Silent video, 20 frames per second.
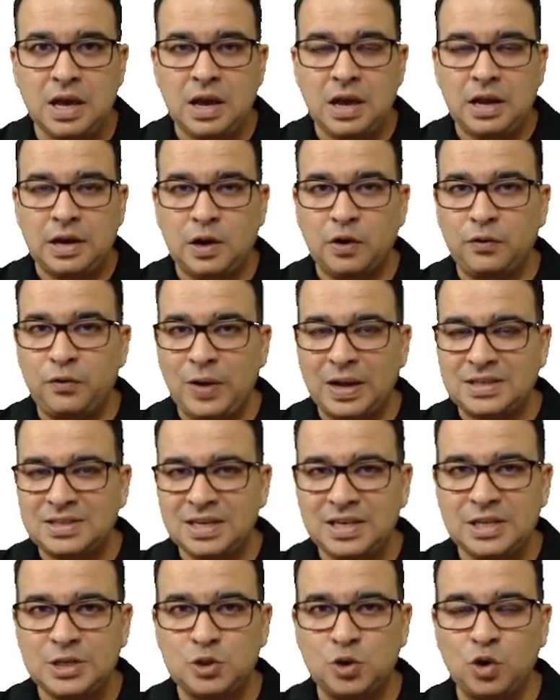Now, flexor
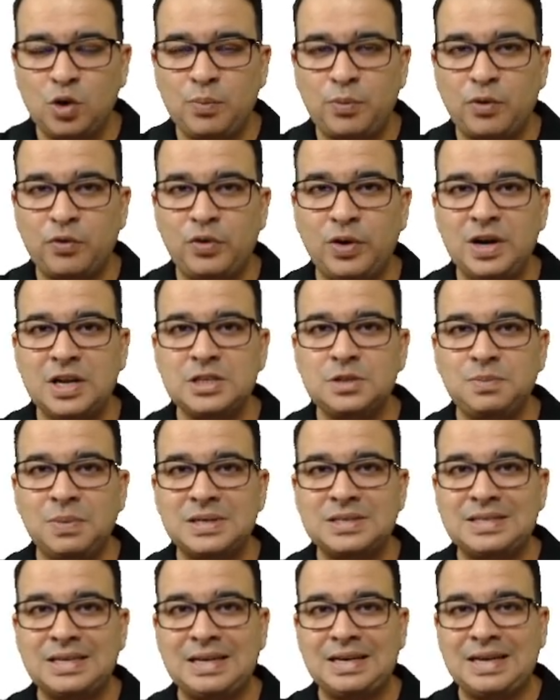digitorum profundus
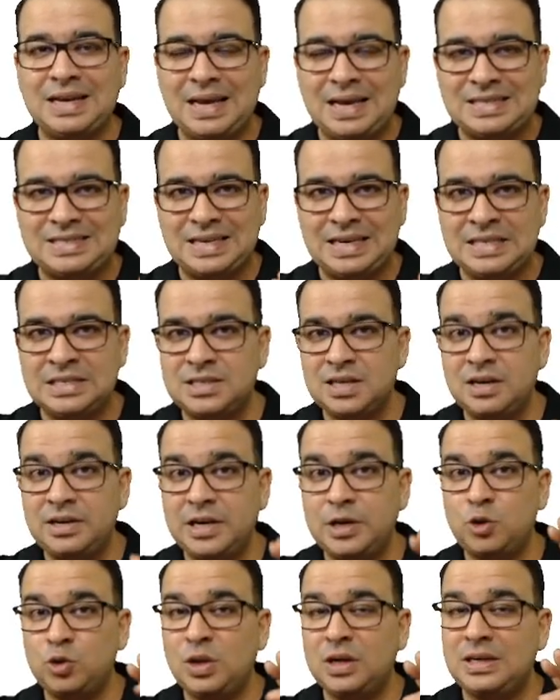muscle is
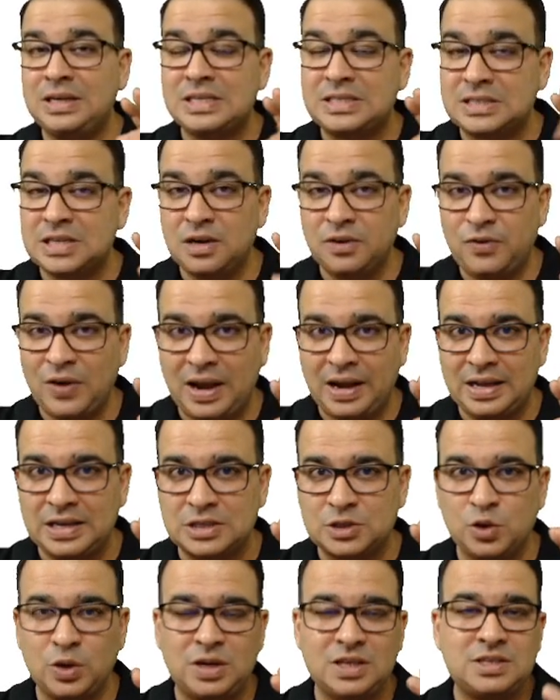inserted to the distal
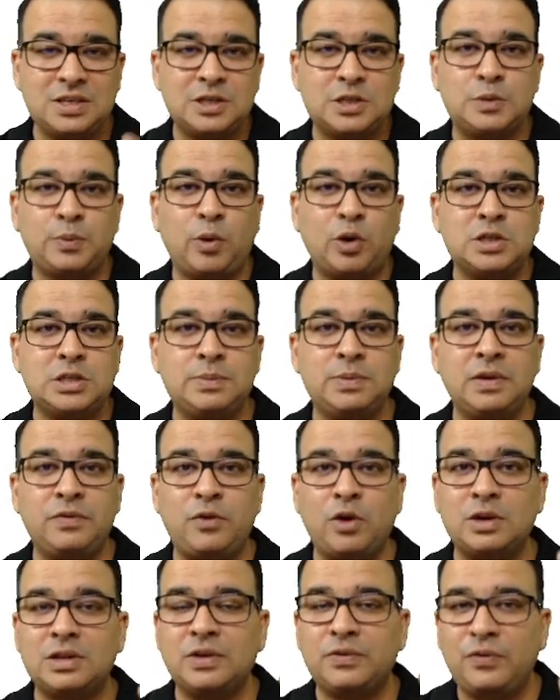phalanx, so it is responsible
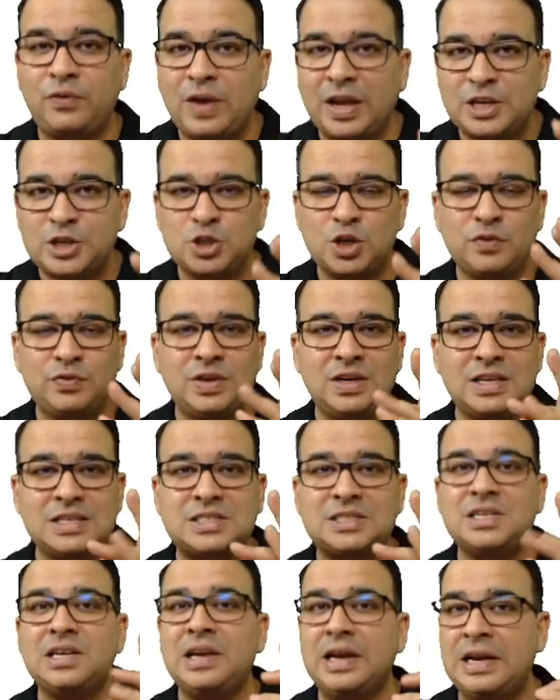for the flexion of the
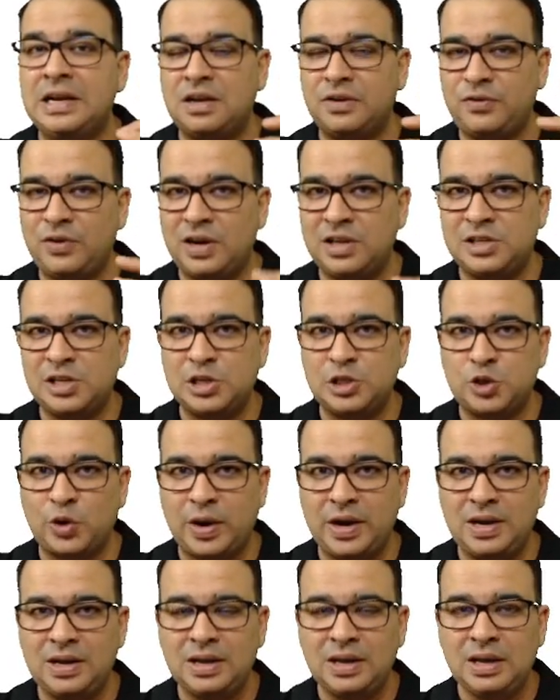distal interphalangeal
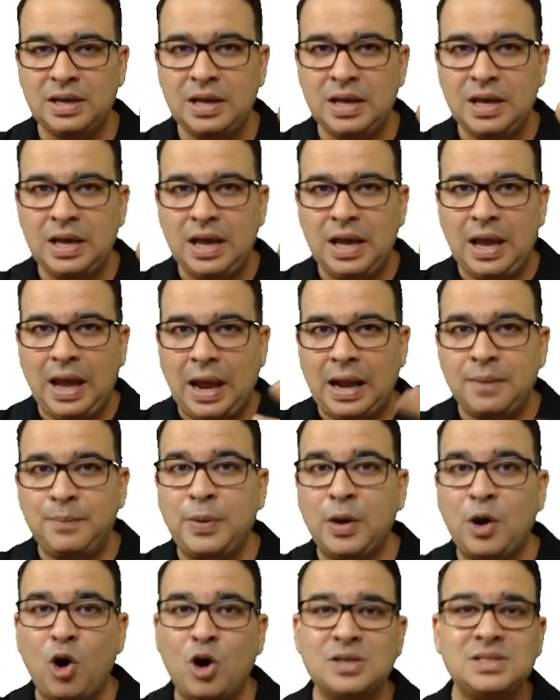joint. And
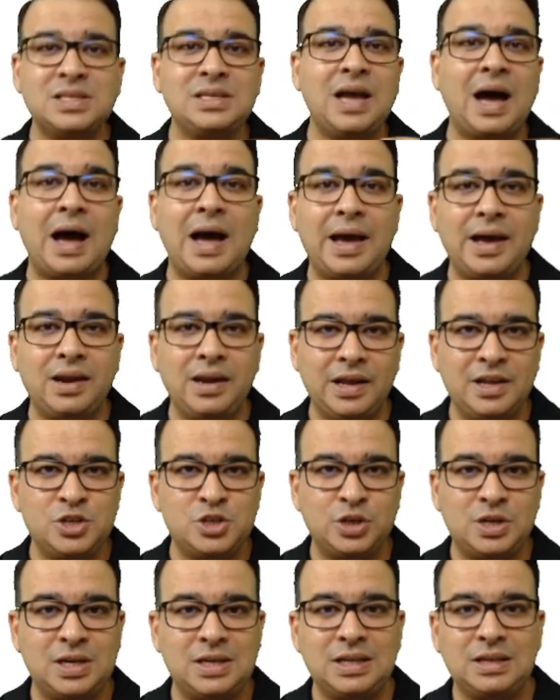because in higher
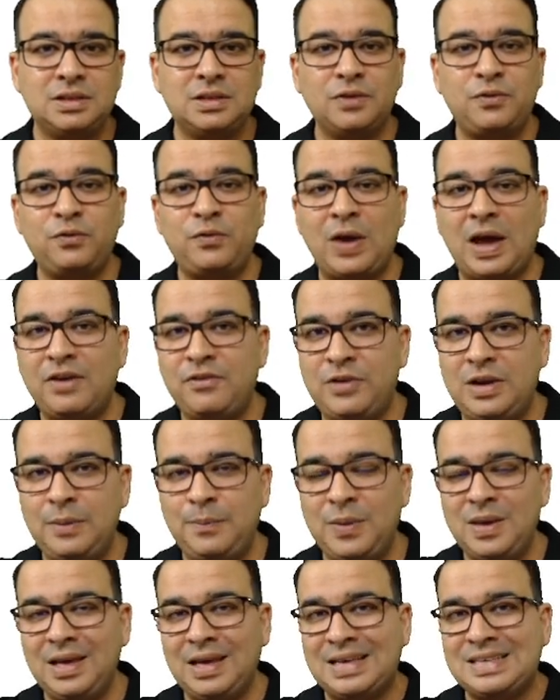injury, the
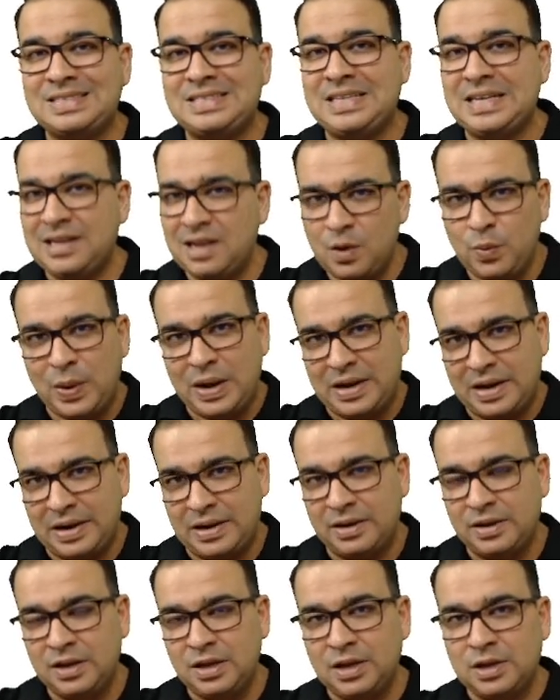FDP is
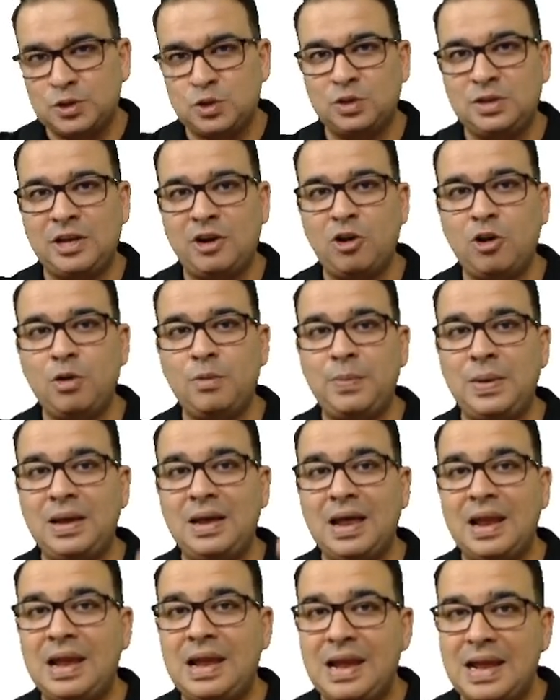denervated, so there will
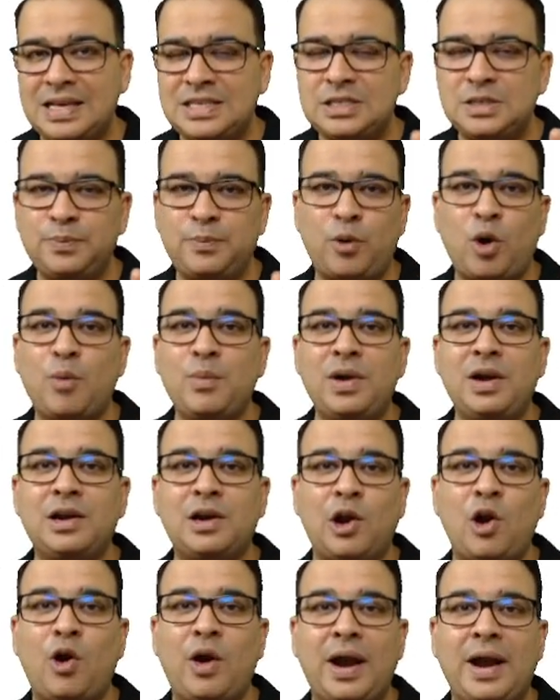be less prominent
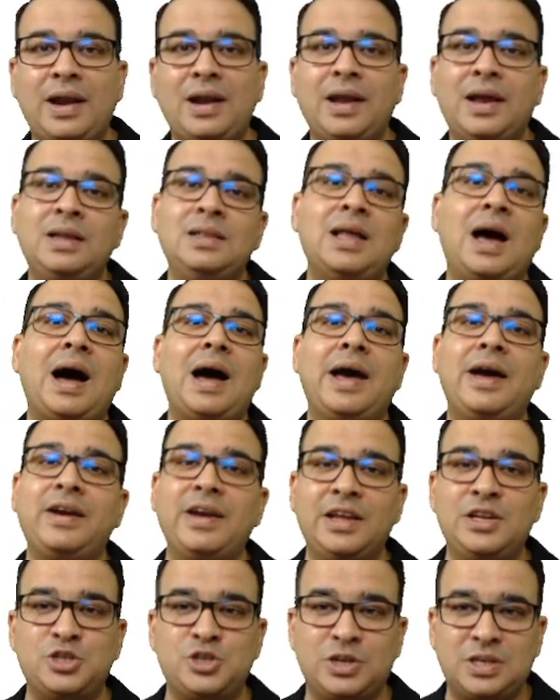claw hand in higher
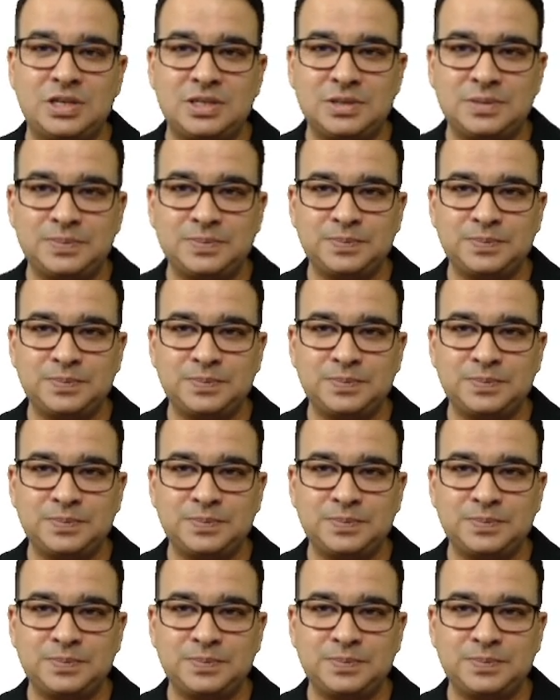injuries.